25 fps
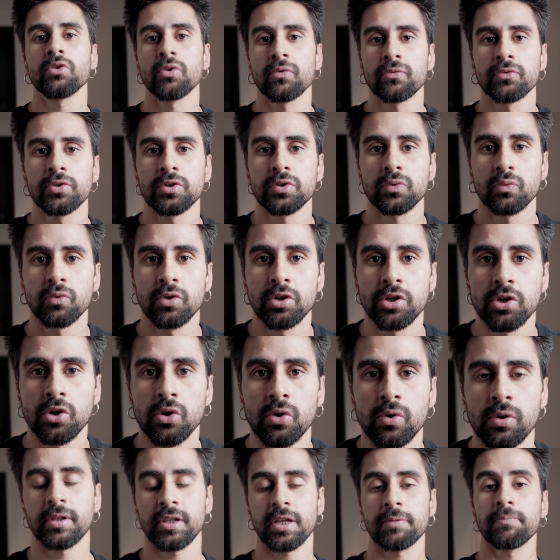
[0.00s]
of this
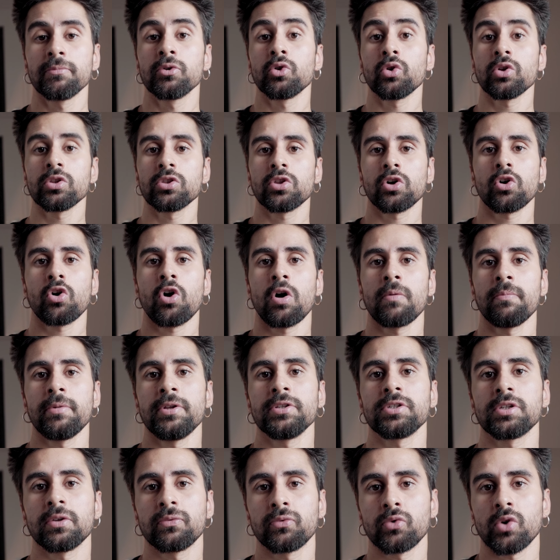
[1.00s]
video. Let me know in the
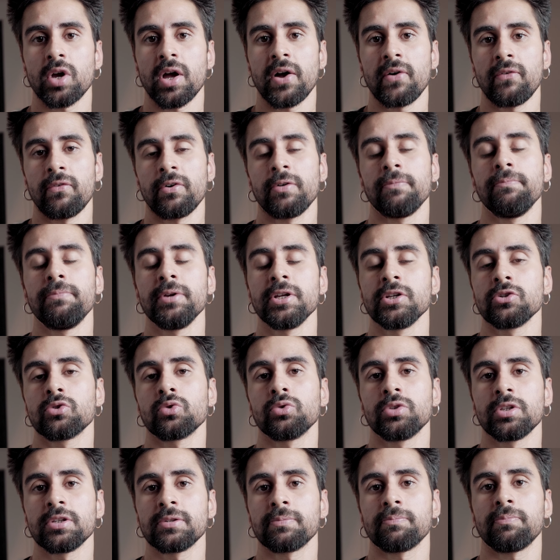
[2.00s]
comments if you have ever been to
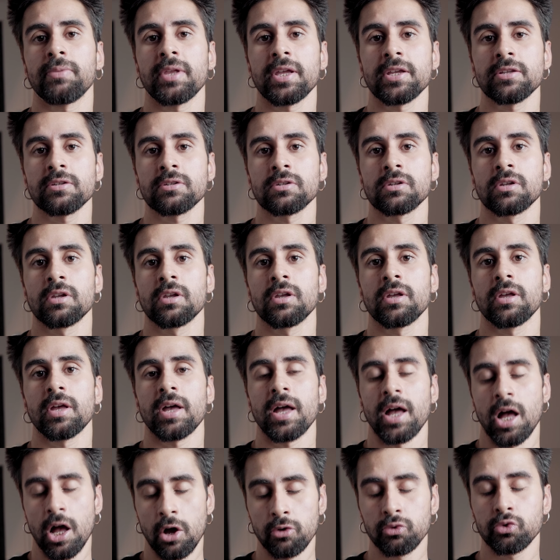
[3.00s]
this place.
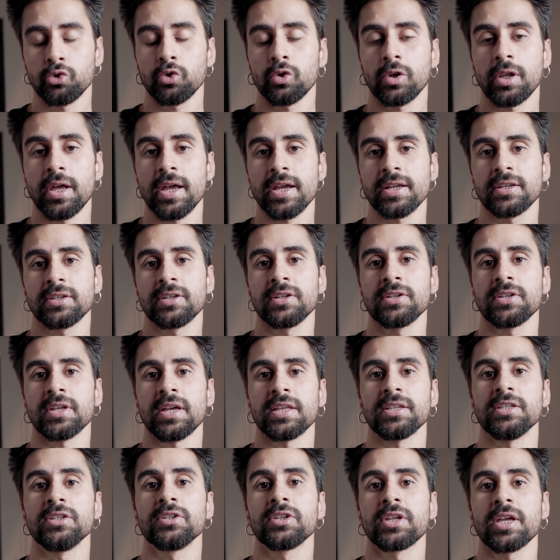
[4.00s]
How do you like it?
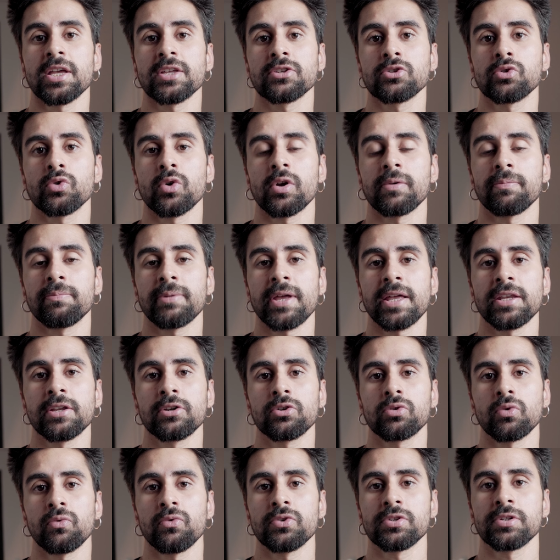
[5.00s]
And in case you are
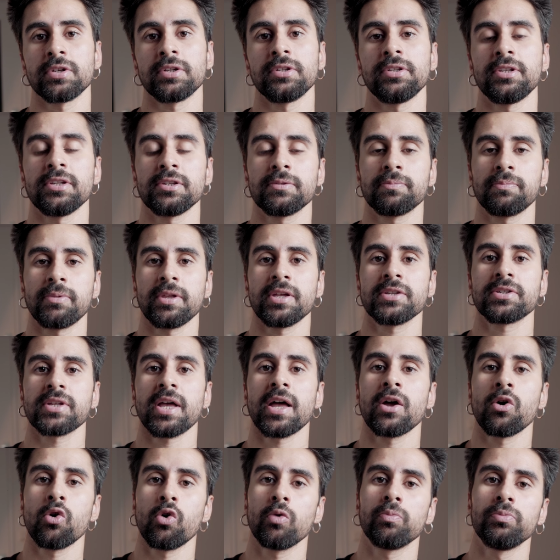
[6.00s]
planning to visit this place,
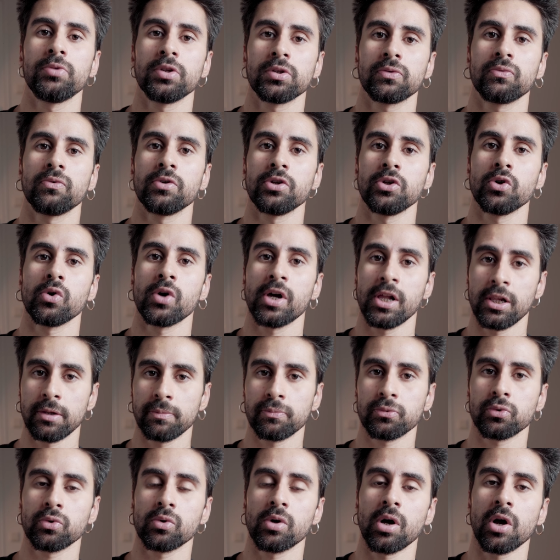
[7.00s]
I hope this video
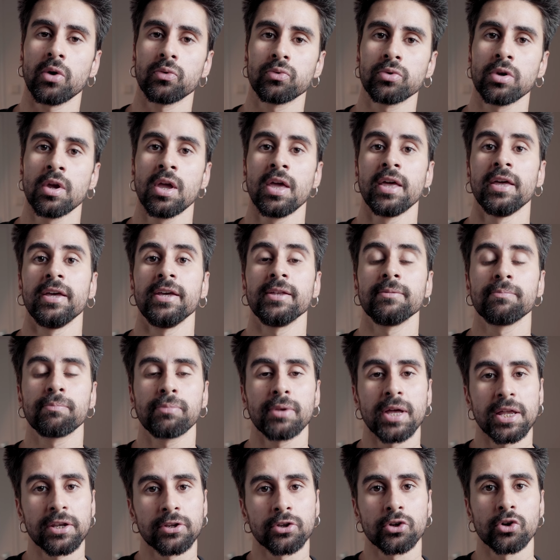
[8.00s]
helps you out in
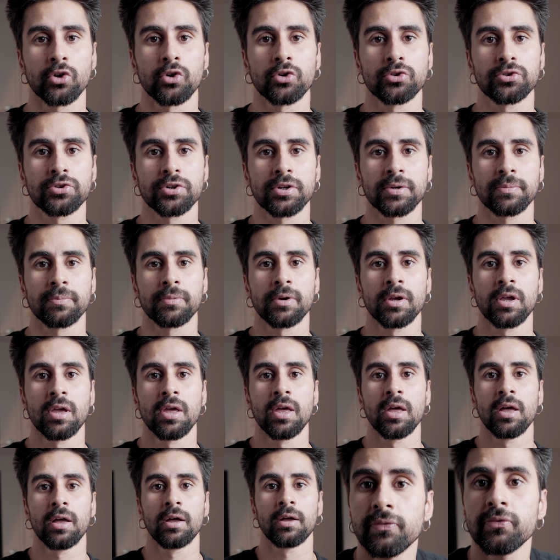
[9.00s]
planning your trip.
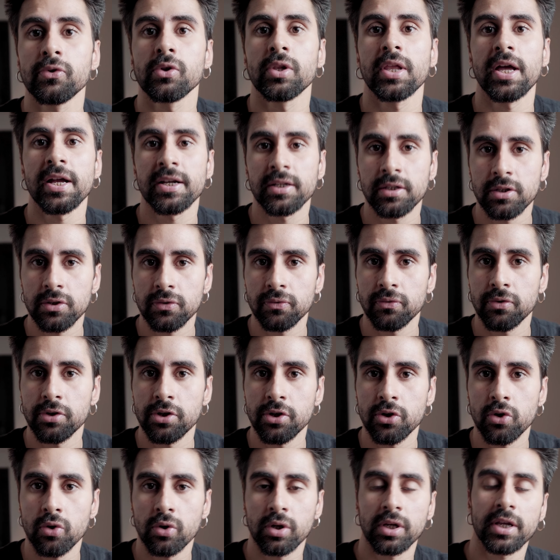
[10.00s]
If you like this
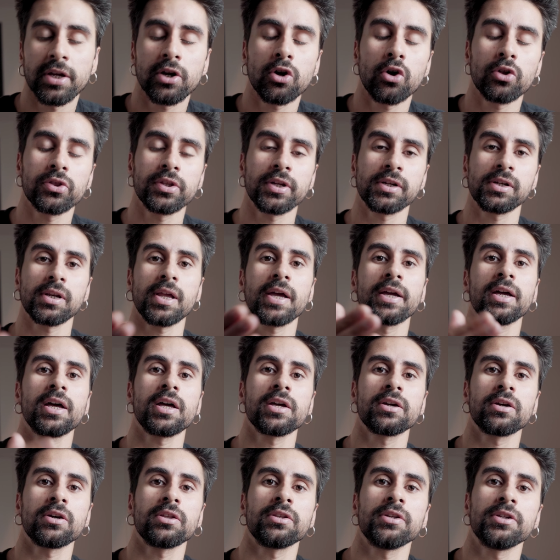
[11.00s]
video, click on that like
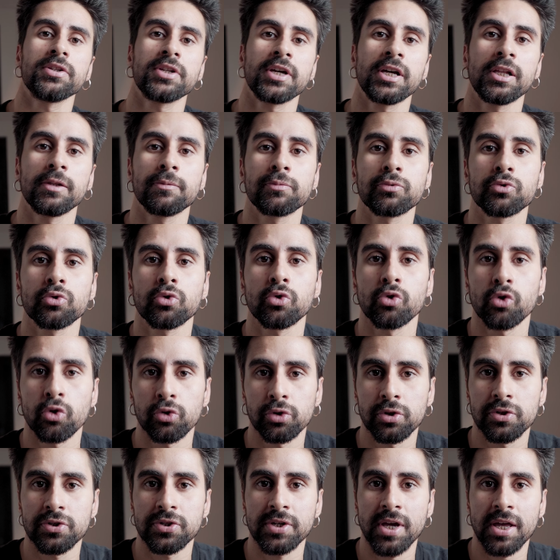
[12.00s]
icon. It helps to grow
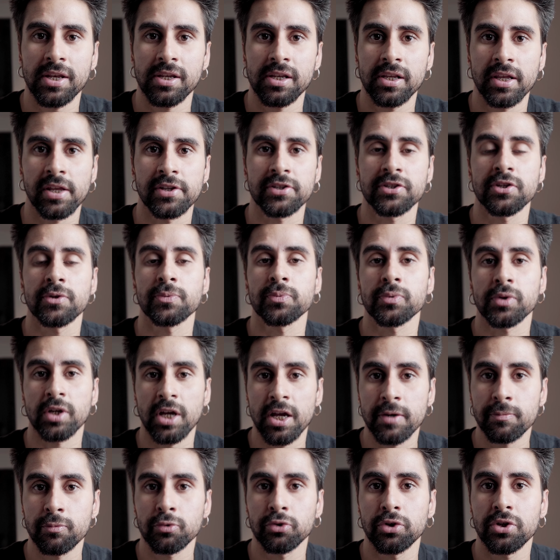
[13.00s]
the channel, and
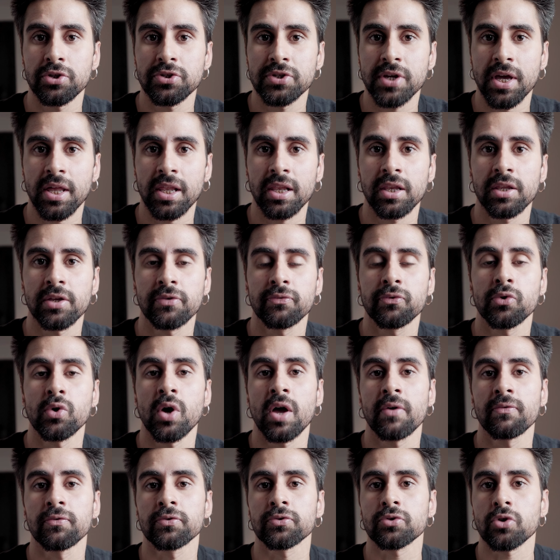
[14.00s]
subscribe to the channel if you
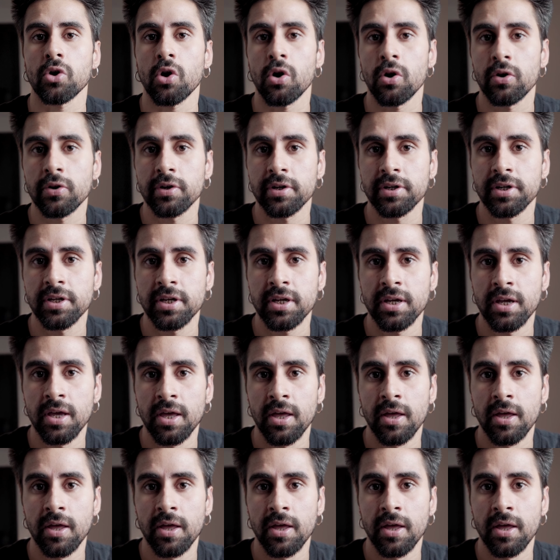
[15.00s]
haven't already.